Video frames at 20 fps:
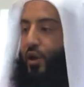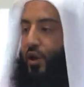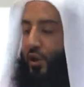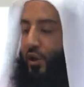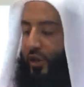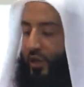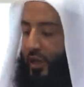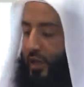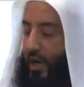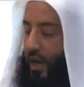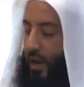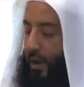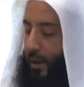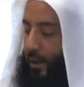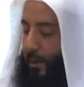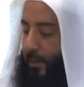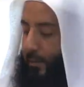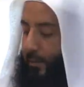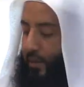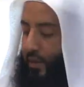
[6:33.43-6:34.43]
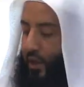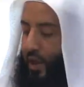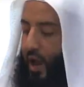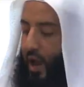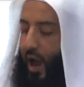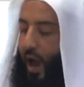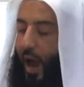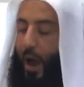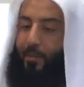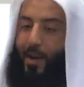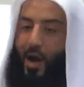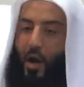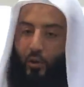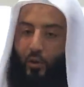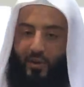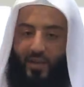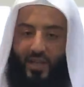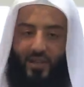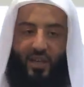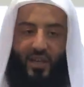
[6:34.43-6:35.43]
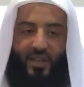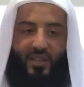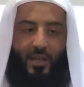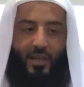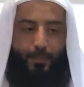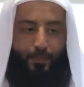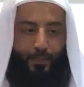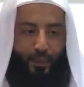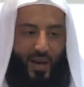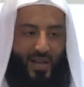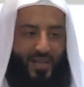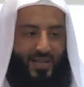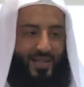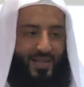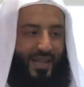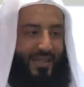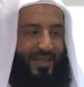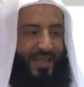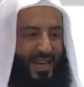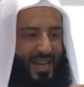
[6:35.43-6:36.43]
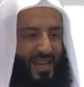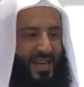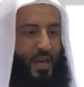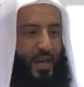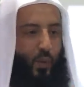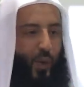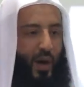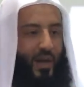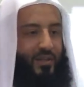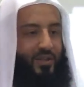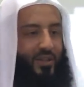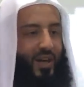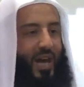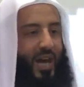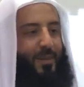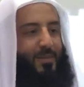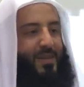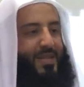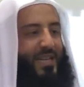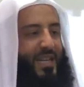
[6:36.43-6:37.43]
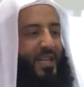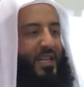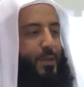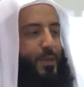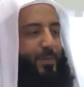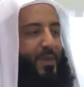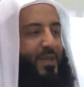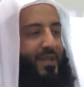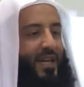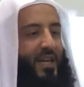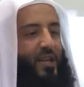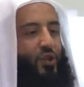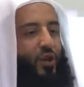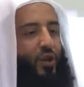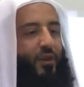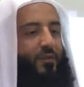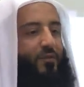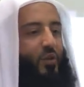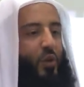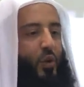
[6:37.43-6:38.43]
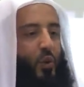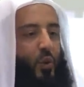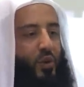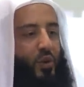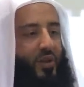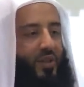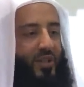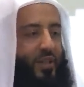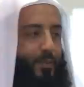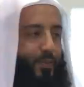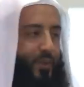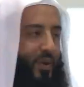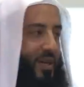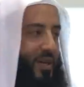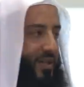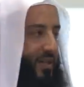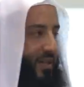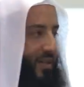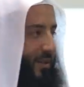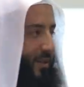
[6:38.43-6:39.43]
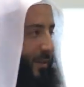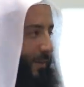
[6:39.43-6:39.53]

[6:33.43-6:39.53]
the amount that are depressed at any one time, 6% of the youth are depressed